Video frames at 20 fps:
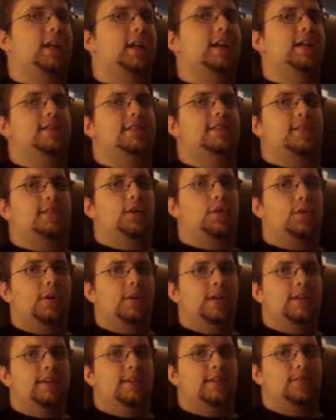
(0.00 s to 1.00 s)
and so
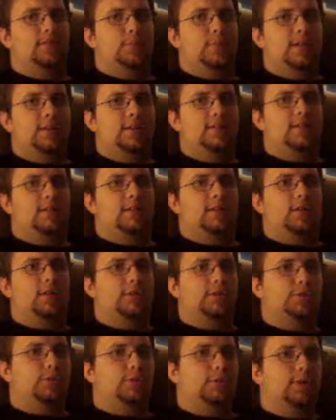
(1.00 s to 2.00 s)
is Miz and
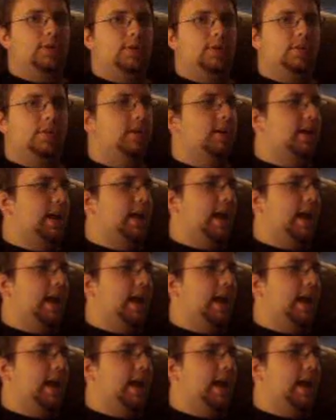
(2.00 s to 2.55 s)
R-Truth.